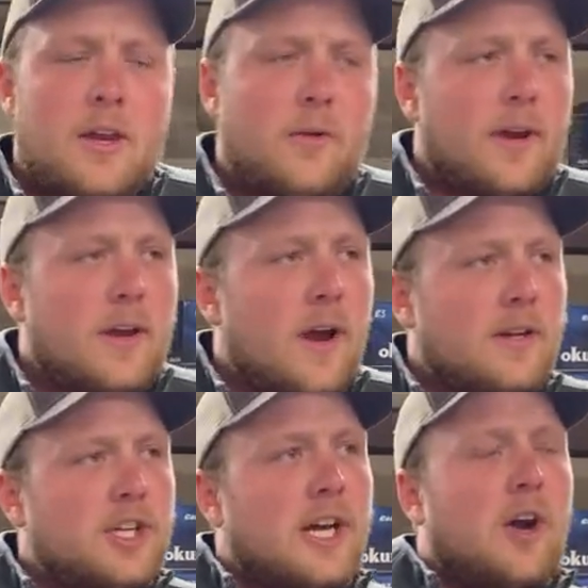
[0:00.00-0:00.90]
You can uh,
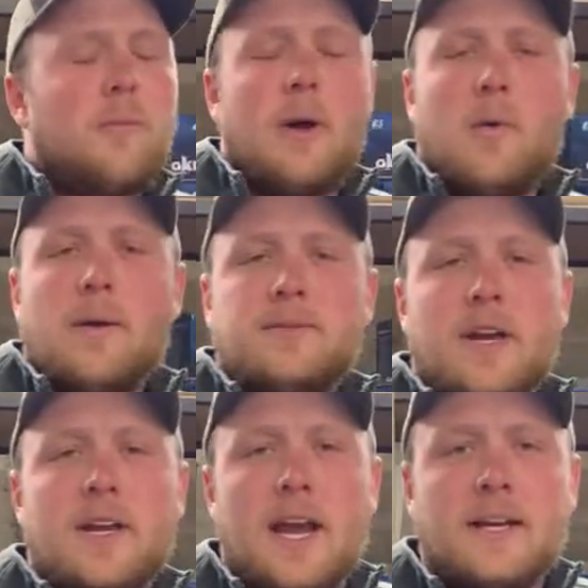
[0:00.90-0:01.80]
check out my
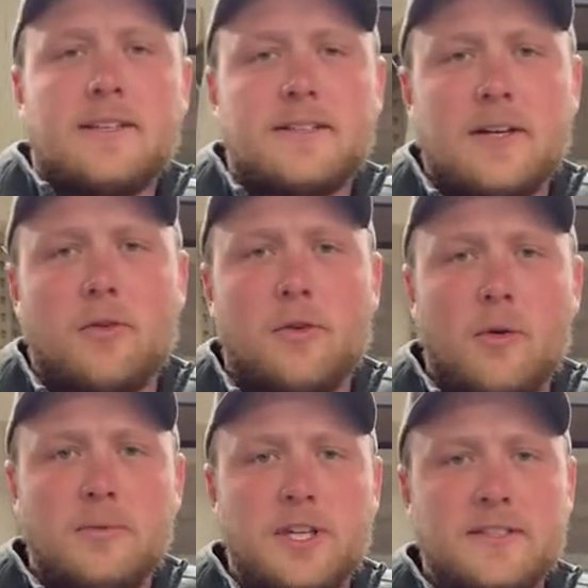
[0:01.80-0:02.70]
website,
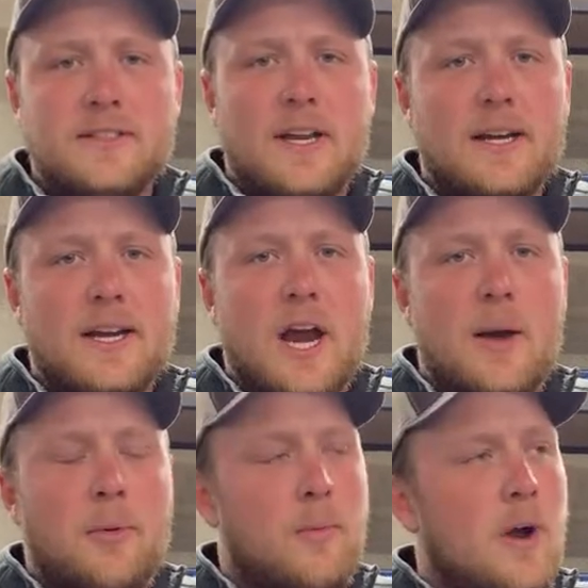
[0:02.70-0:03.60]
xxlchromechasing.com,
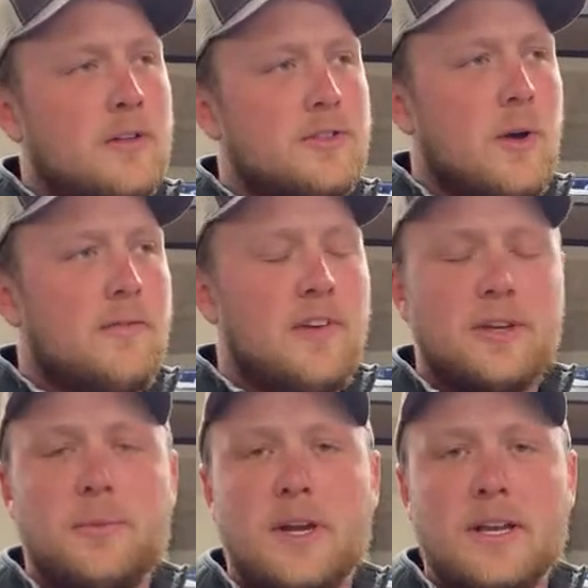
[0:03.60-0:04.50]
and we're also on
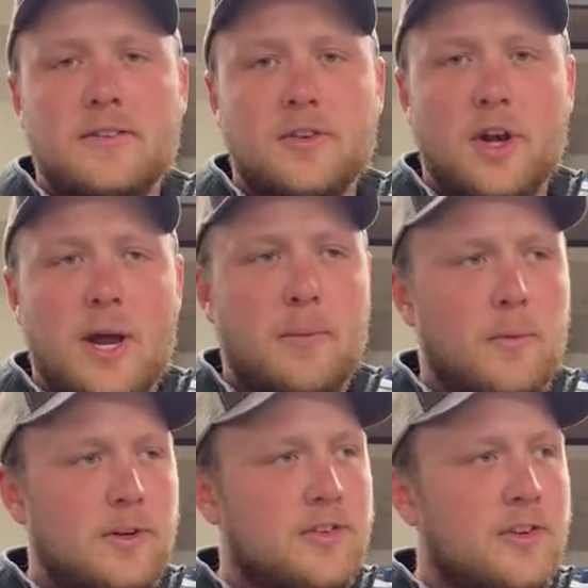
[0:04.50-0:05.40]
Facebook, Instagram, and
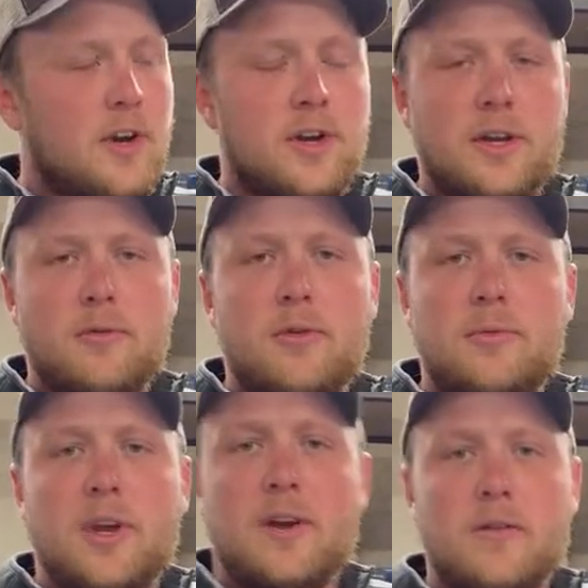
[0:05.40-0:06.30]
we just started a YouTube
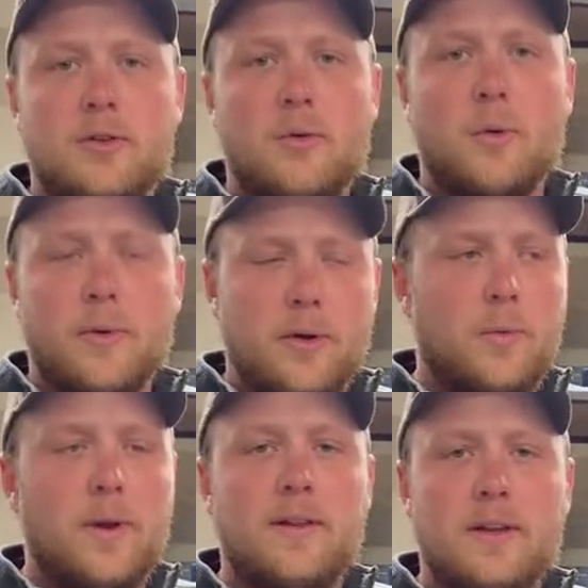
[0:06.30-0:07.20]
channel too where we do
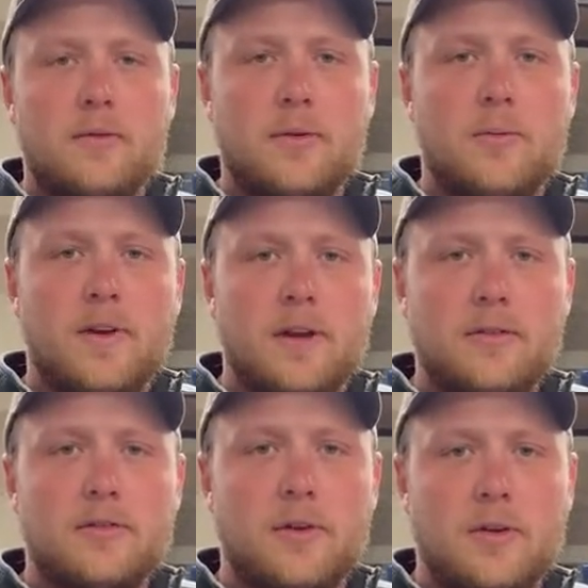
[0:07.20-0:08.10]
weekly YouTube videos,
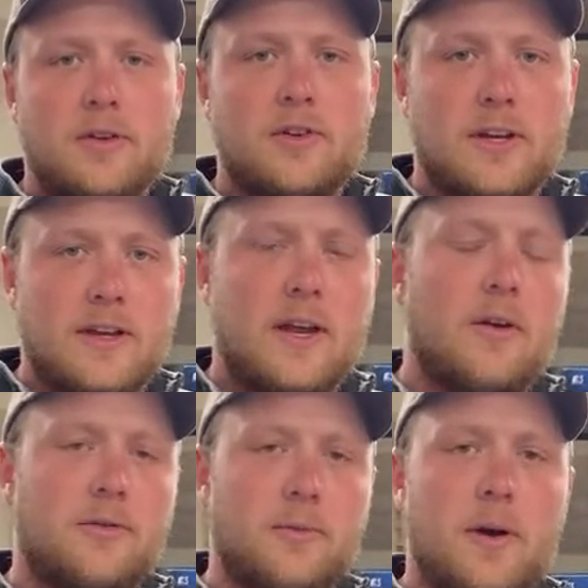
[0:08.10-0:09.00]
so you can check that out
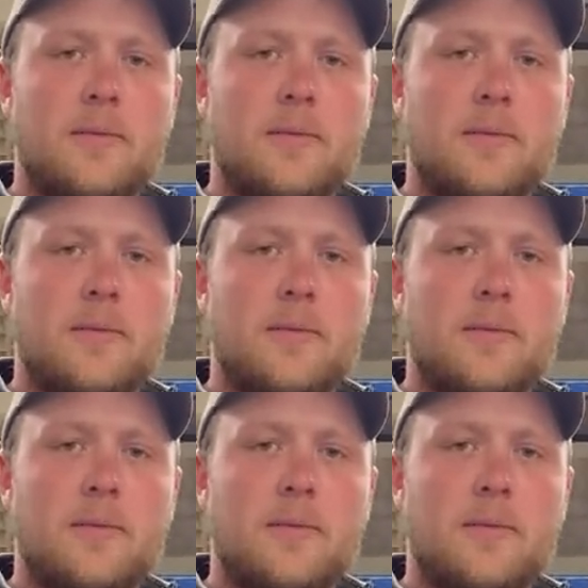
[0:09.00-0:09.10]
as well.